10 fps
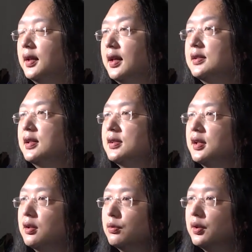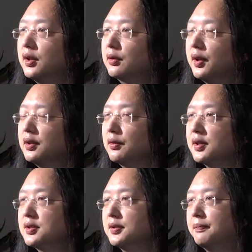Yes, that's a really great
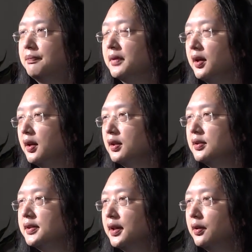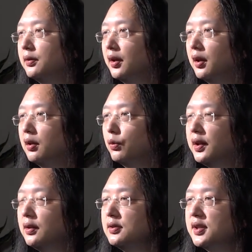question. So uh, we
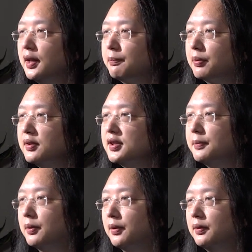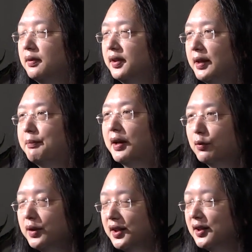use a principle, and by
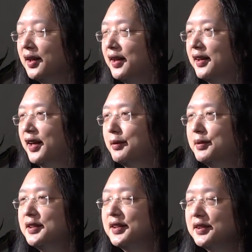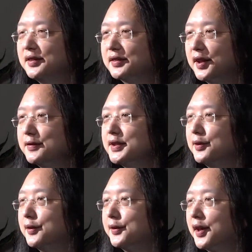we, uh, I mean the
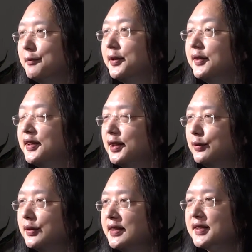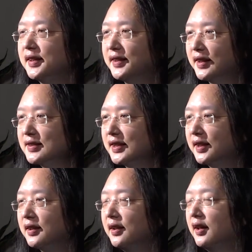GovZero community who designed this
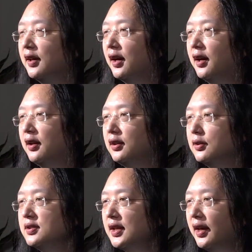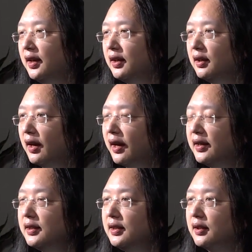thing, uh, use a
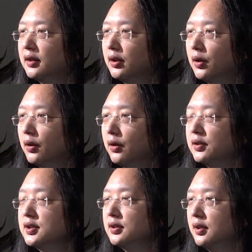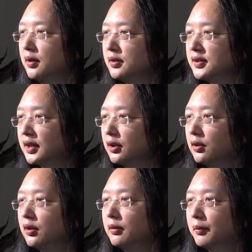idea called
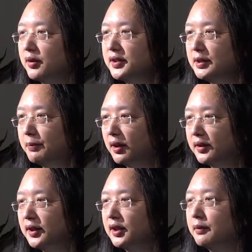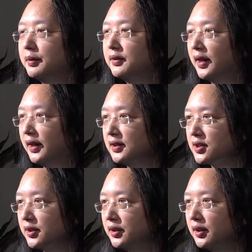secure multi-party
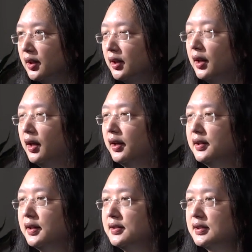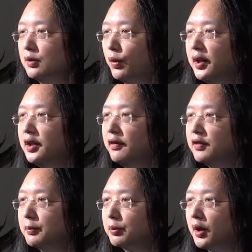computation. It is one of
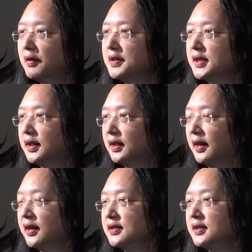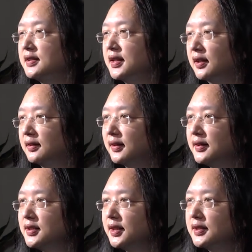the privacy-enhancing
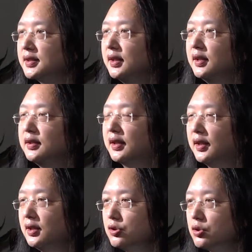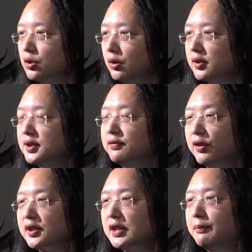technologies that ensures, for
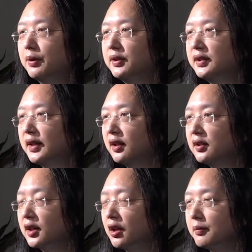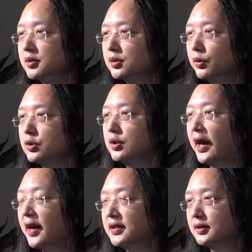example, the telecoms, which
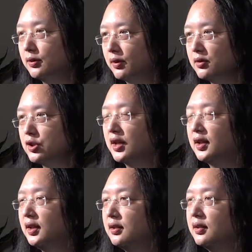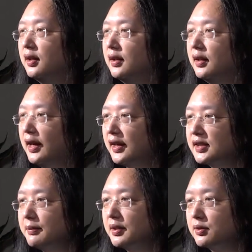has your check-in
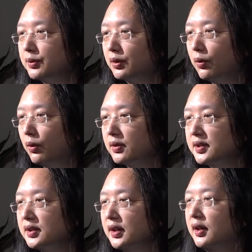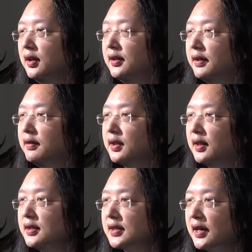SMS records,
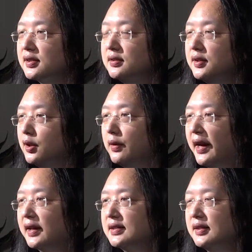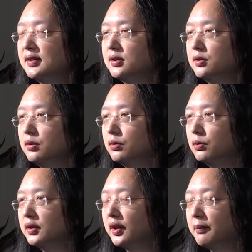nevertheless has no access to
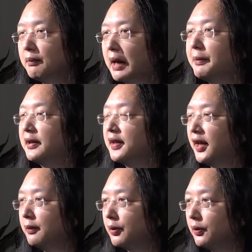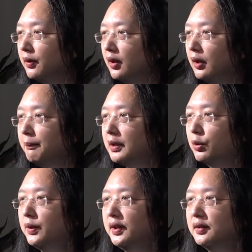the mapping table
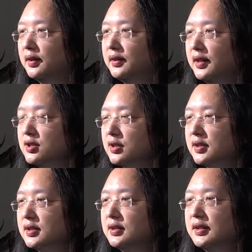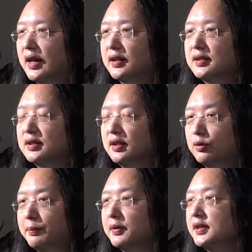between the digits that
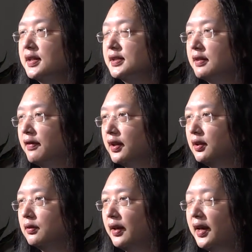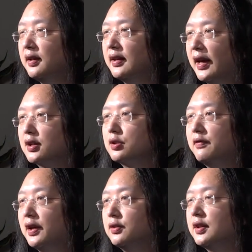represents the venue and the actual
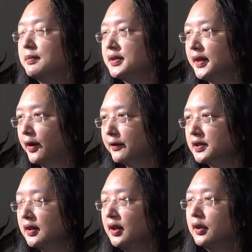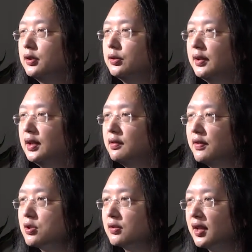venue themselves to
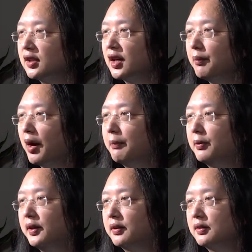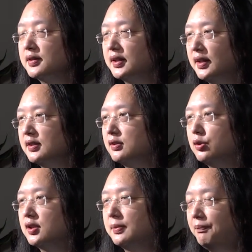individual telecom operators is
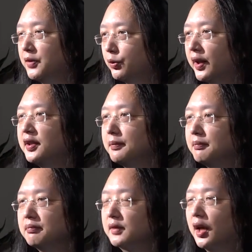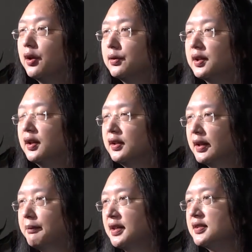just random code
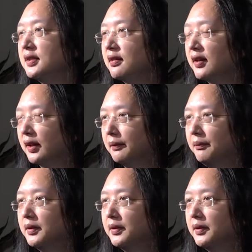that means nothing.